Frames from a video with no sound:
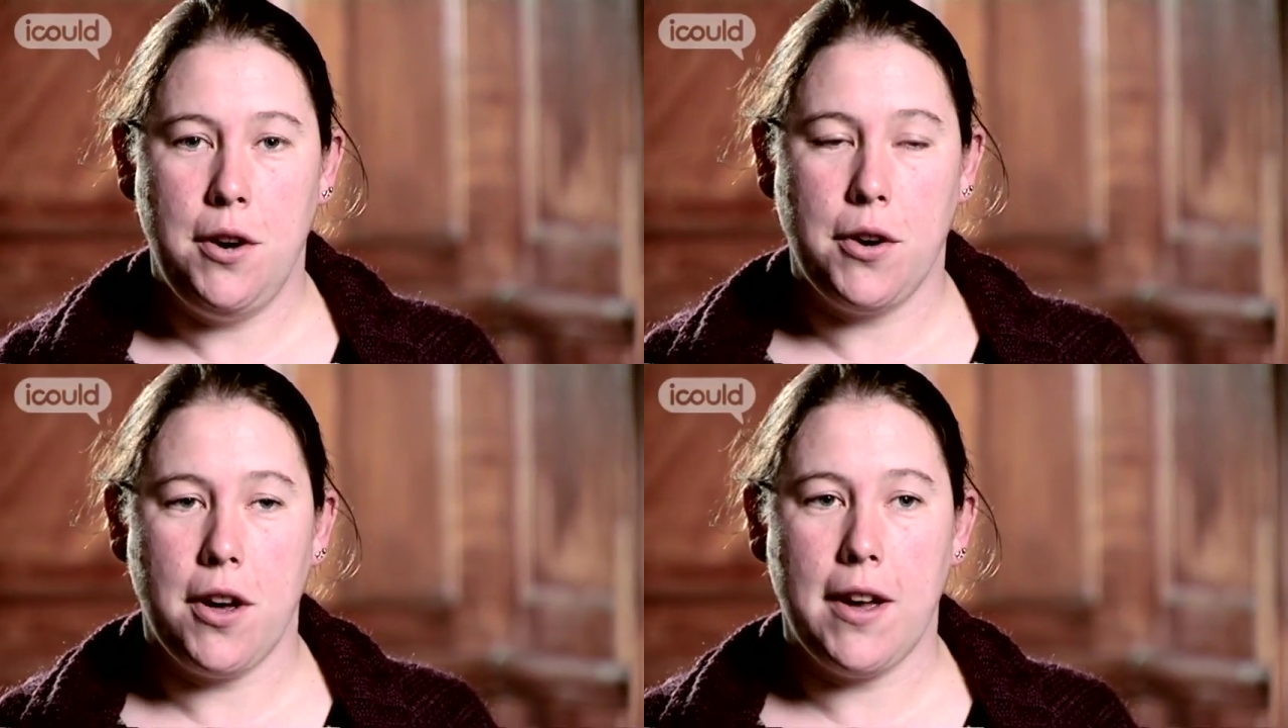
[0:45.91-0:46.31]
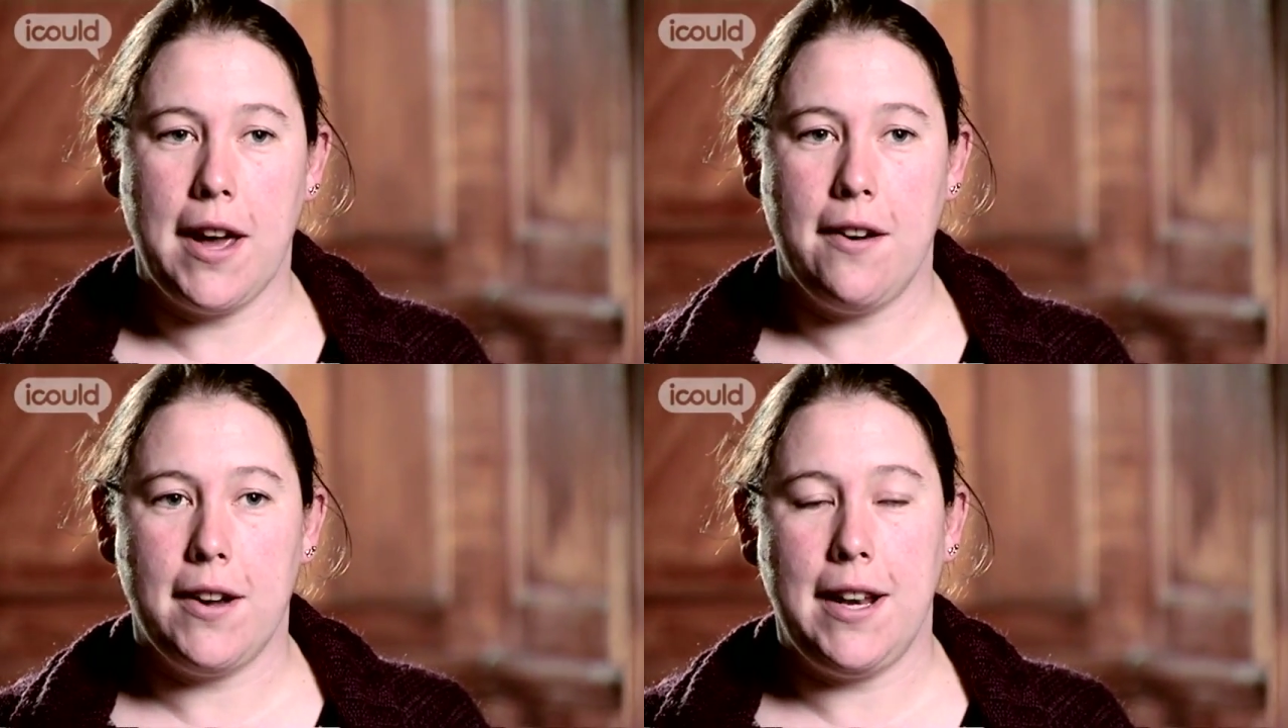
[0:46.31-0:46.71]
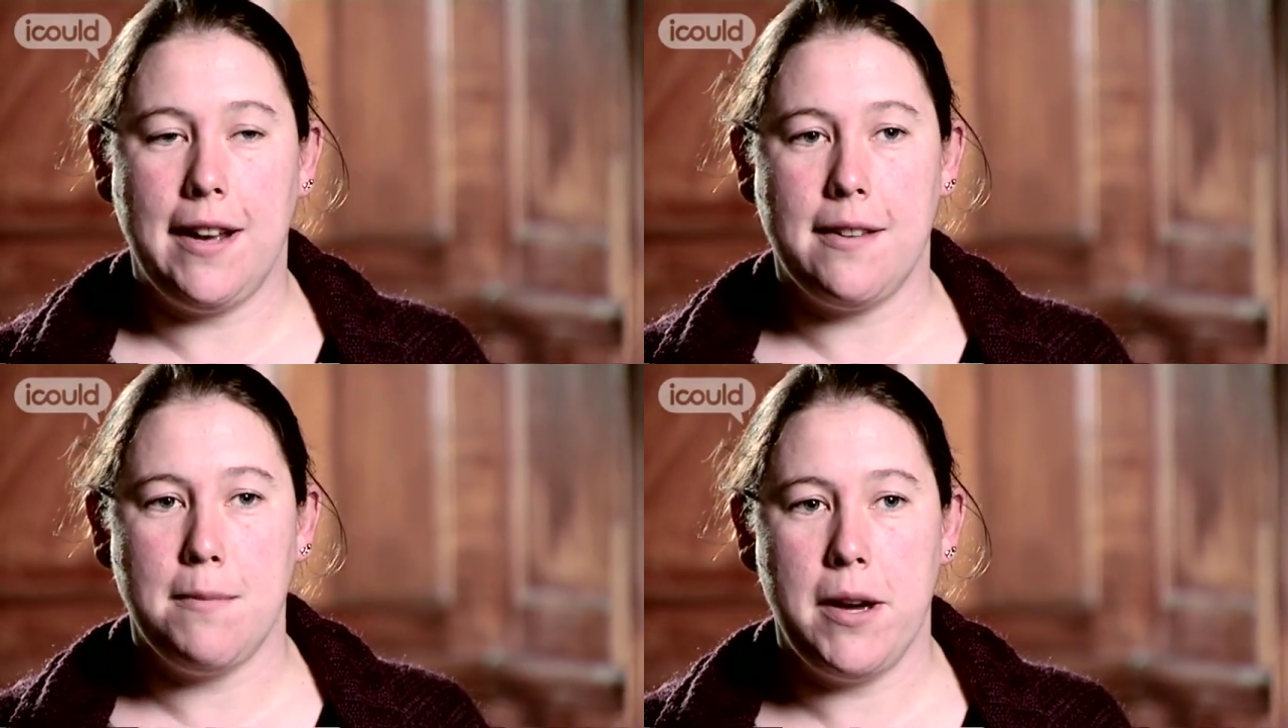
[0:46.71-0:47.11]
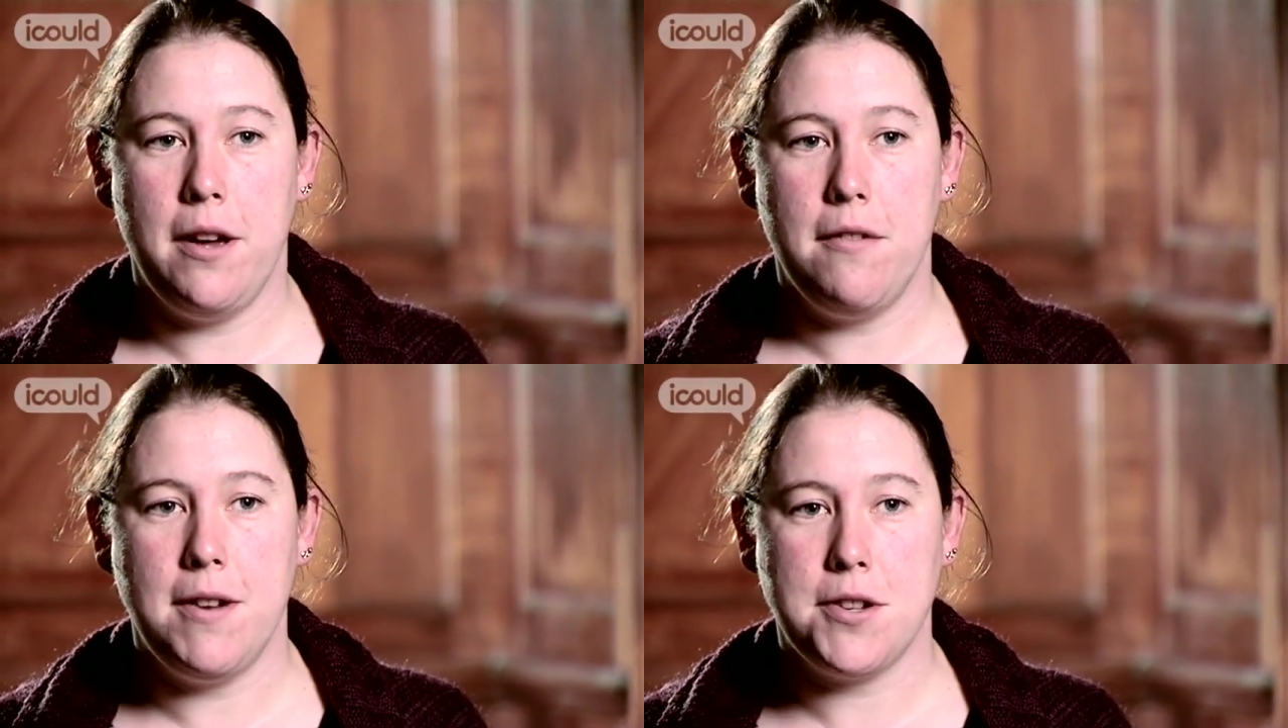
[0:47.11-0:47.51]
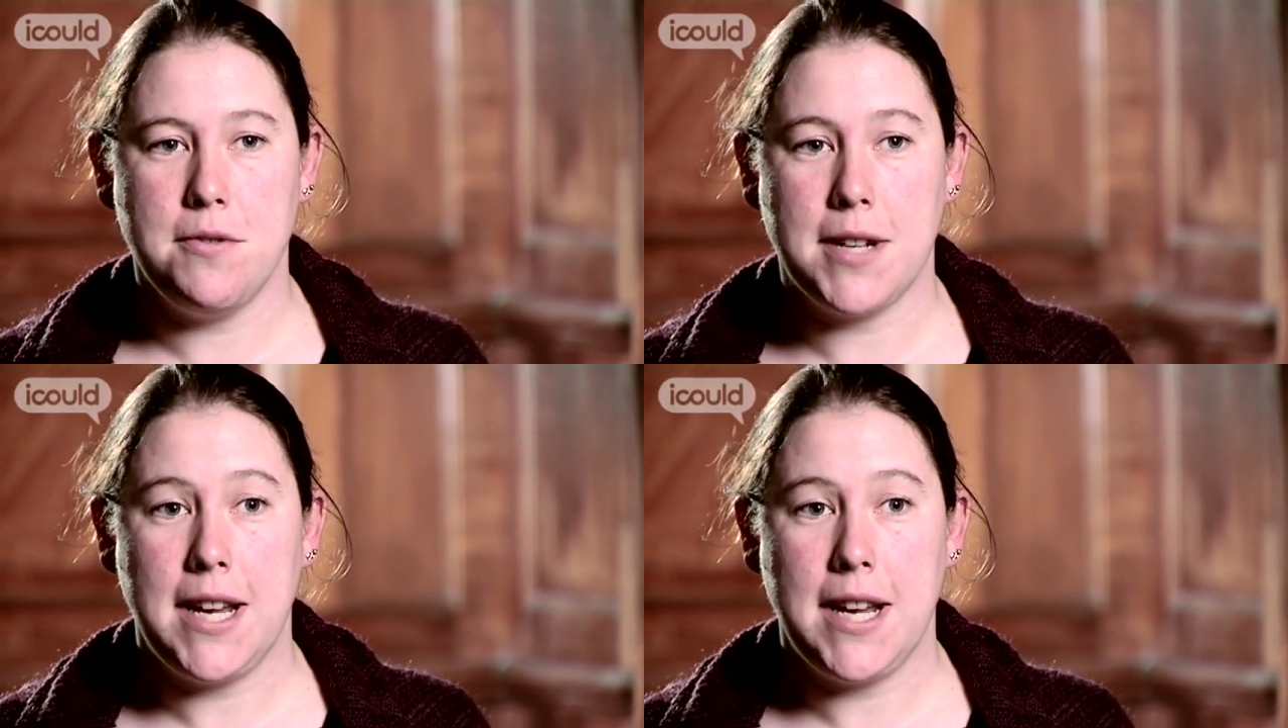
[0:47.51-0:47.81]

or going out and collecting my own original